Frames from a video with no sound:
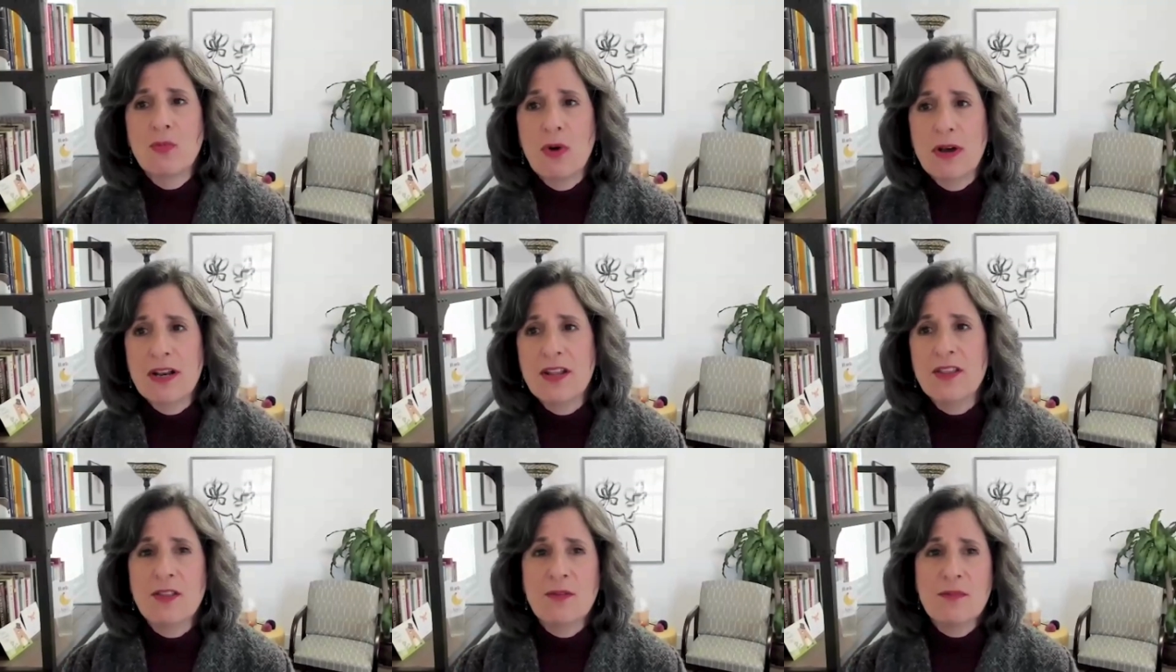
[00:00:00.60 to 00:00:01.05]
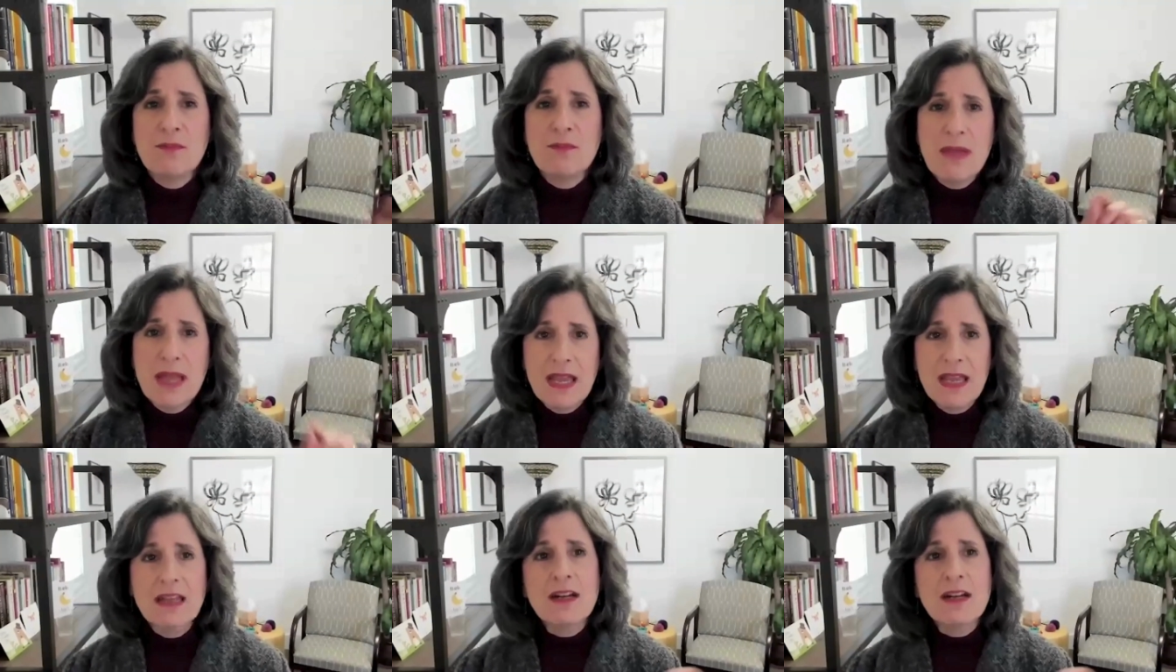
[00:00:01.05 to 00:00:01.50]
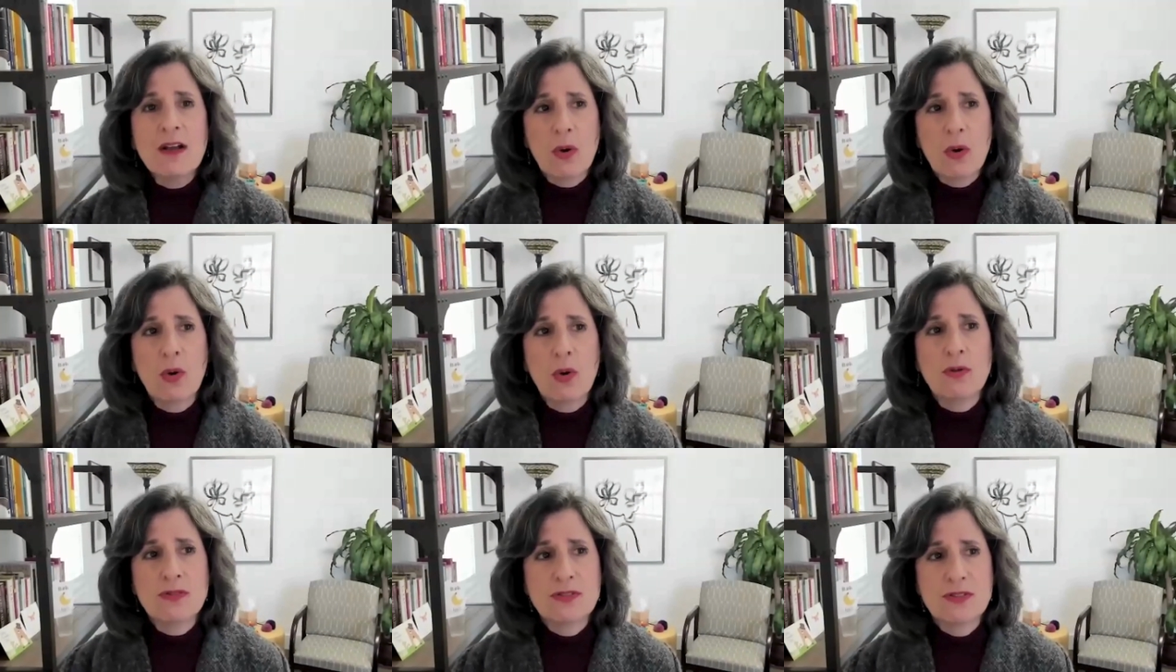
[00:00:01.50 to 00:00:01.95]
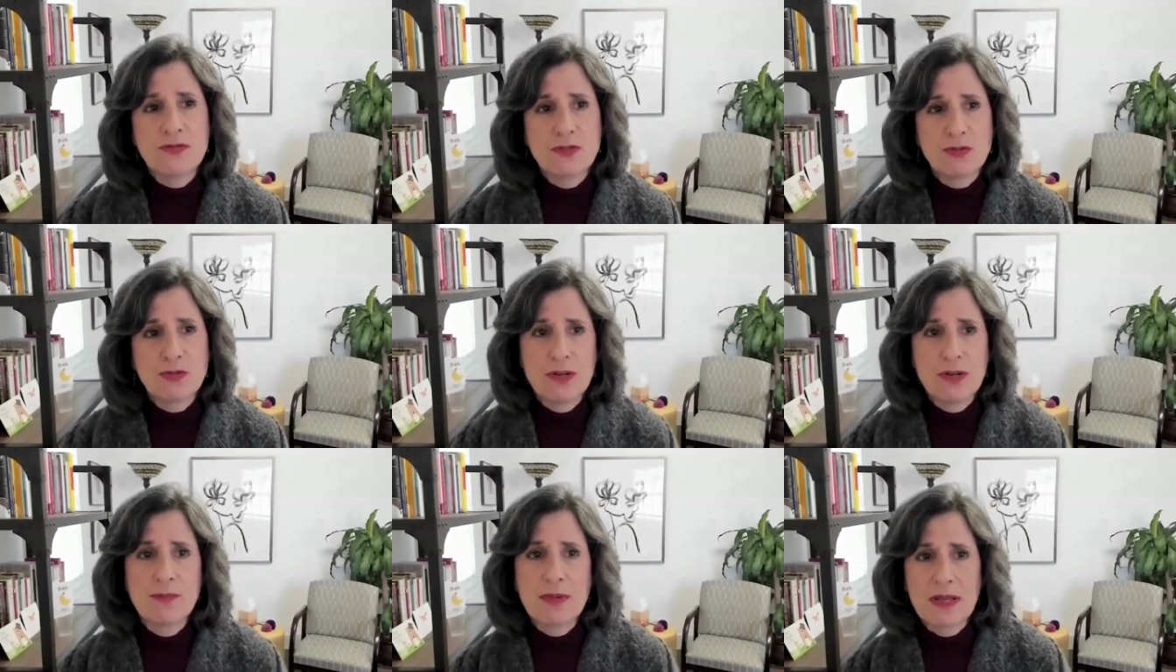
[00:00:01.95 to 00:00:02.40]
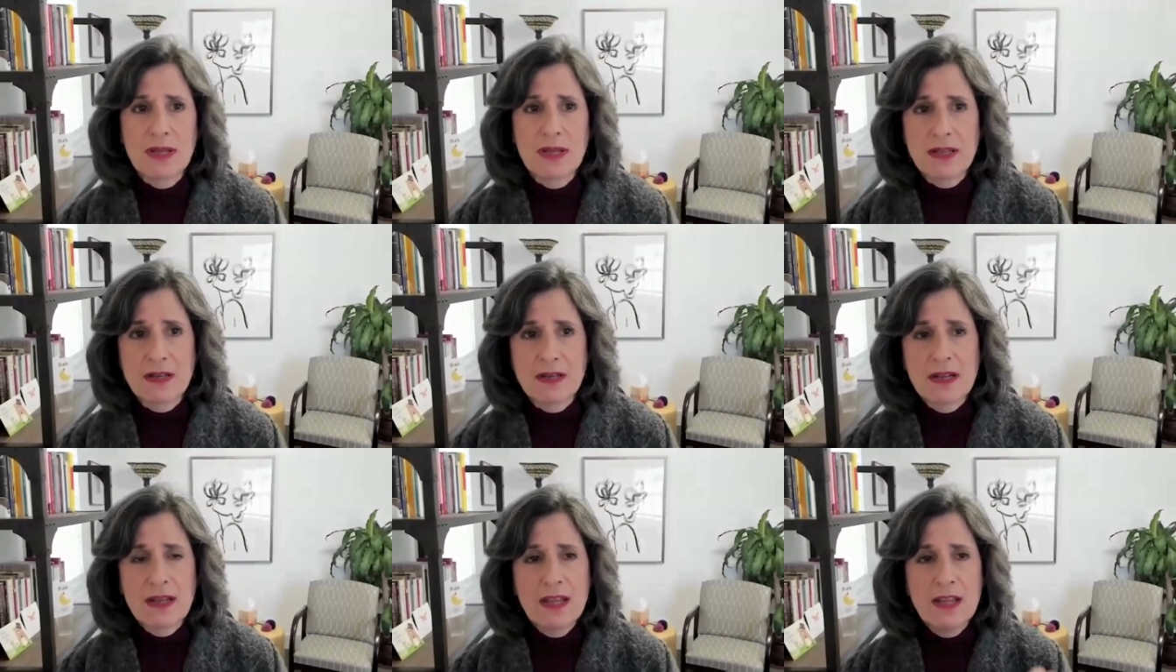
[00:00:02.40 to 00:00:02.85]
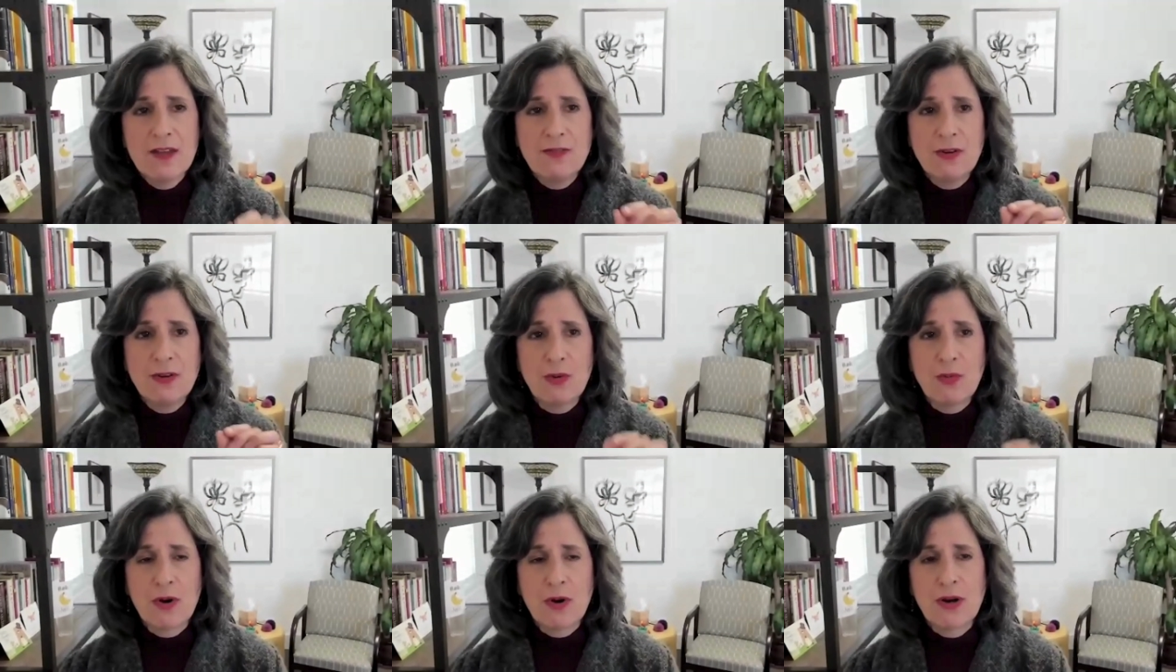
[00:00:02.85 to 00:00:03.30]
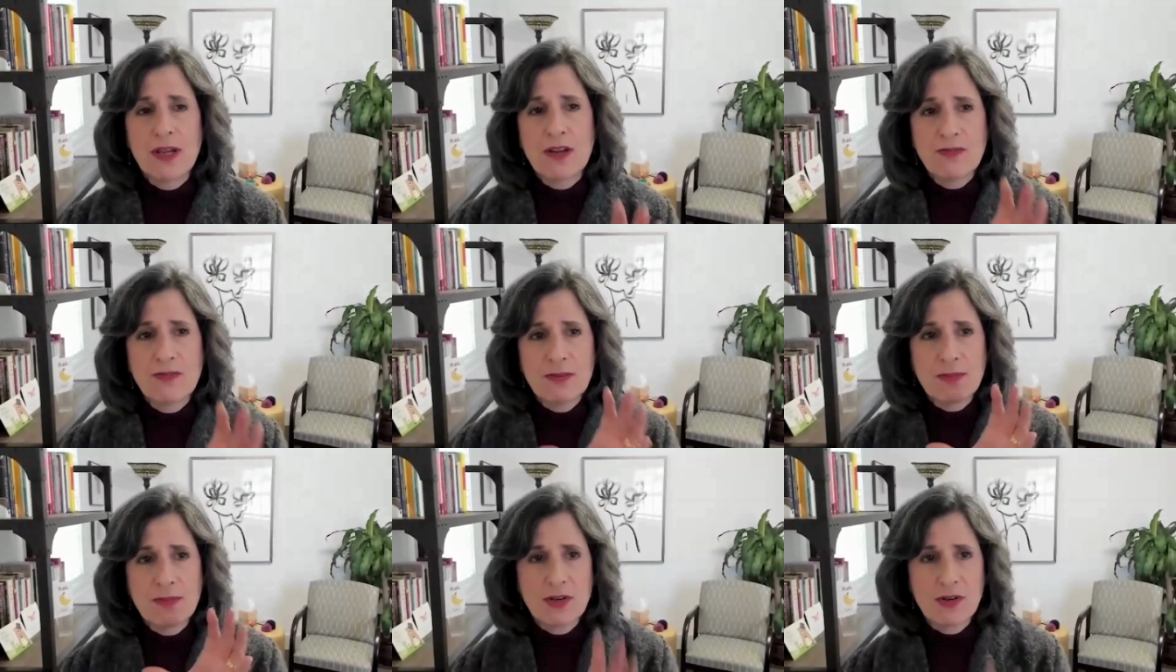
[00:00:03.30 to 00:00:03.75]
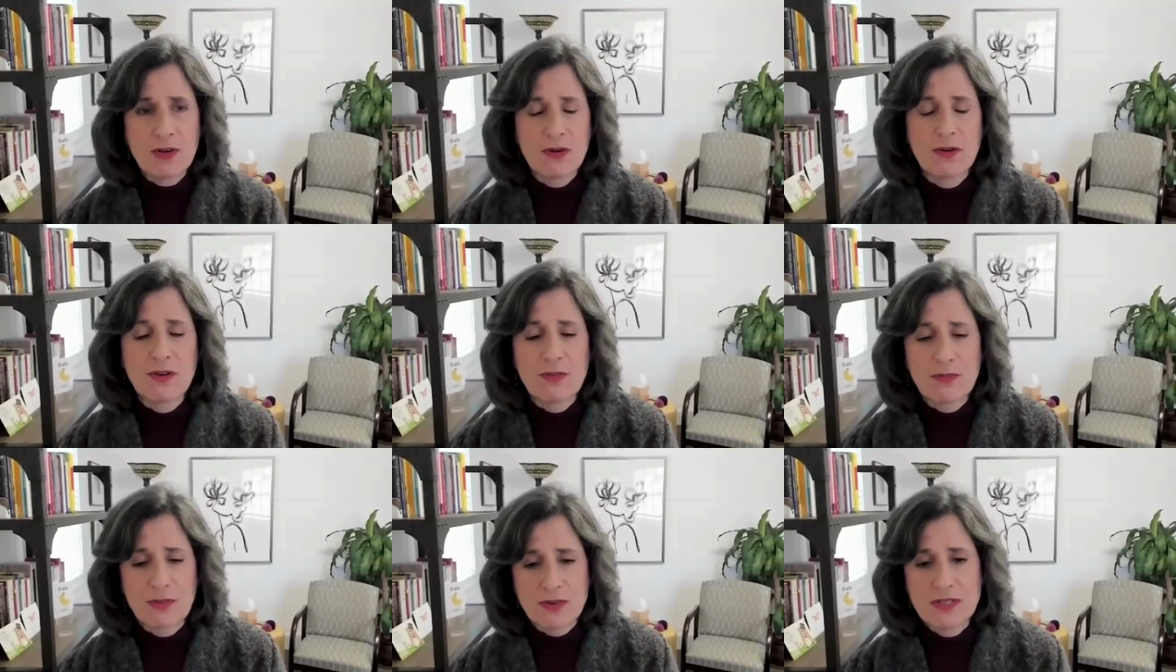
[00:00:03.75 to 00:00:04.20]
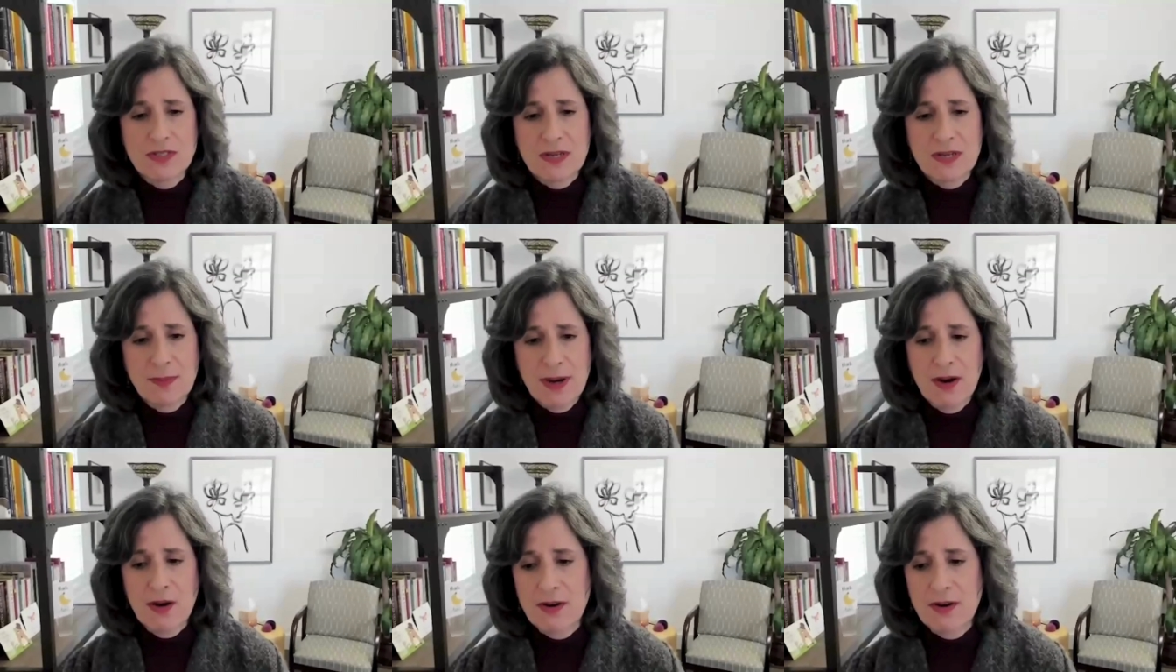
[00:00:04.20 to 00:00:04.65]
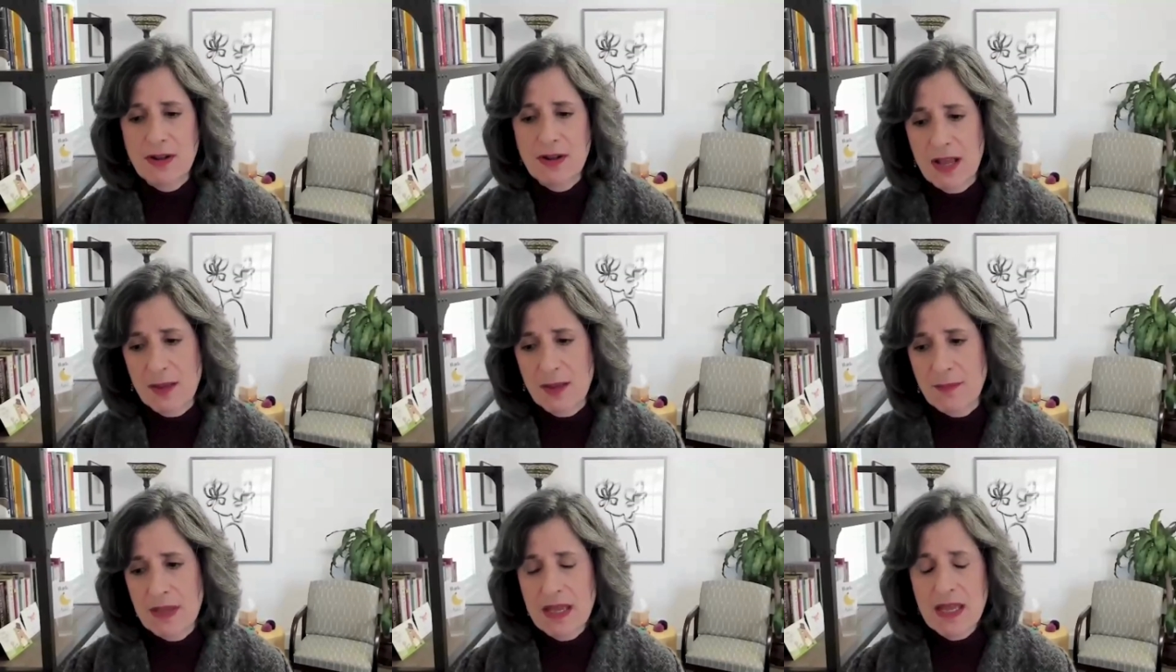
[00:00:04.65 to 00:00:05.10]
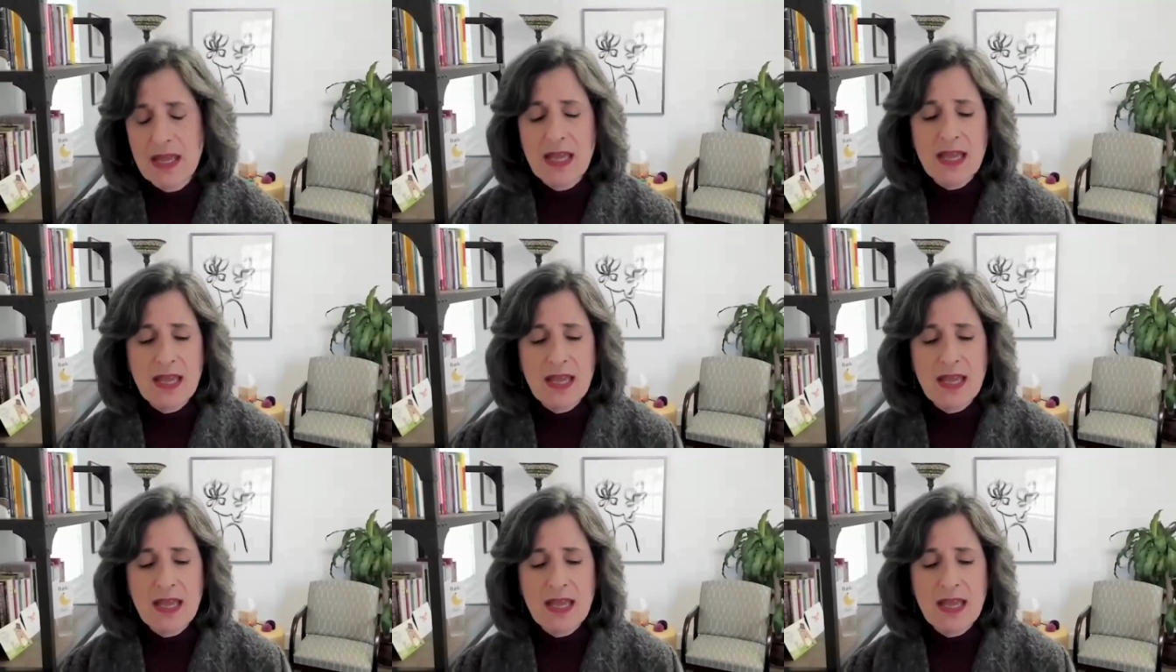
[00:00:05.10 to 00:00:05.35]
one of the main goals of treatment, if you're working from the neurodiversity paradigm,